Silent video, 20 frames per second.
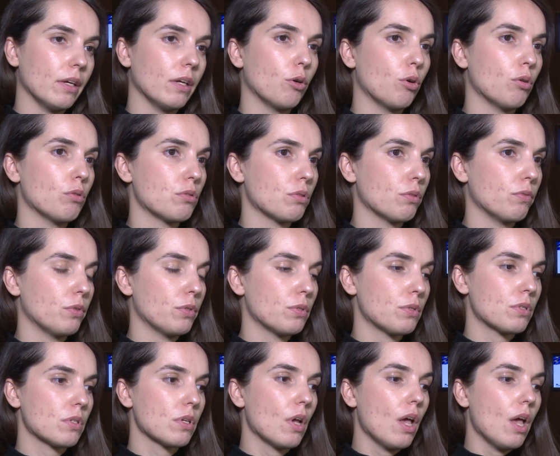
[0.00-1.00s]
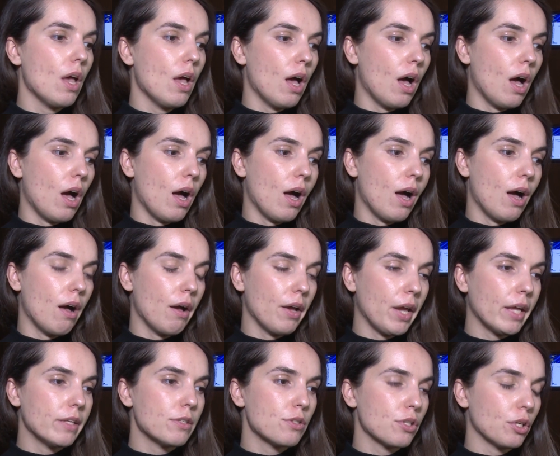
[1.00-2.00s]
in Kosovo's
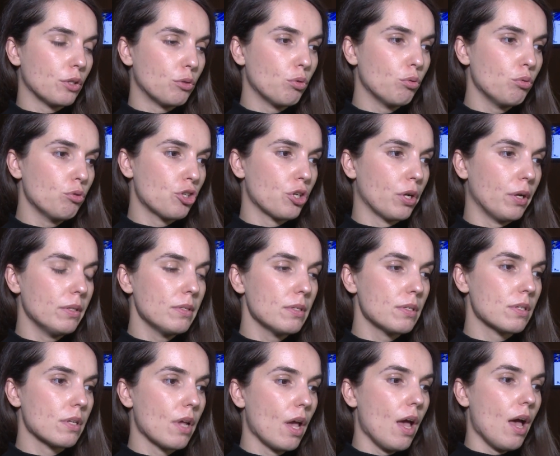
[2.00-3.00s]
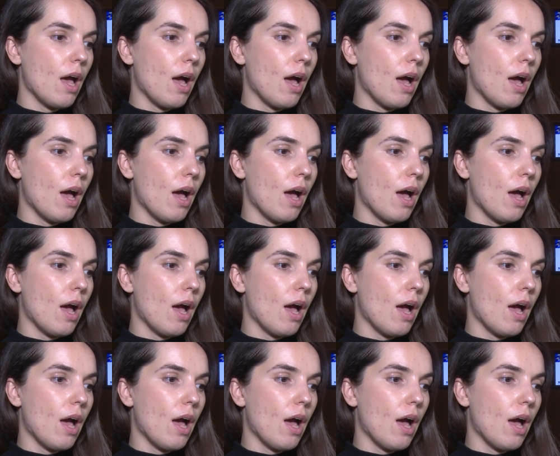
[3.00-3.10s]
institutions.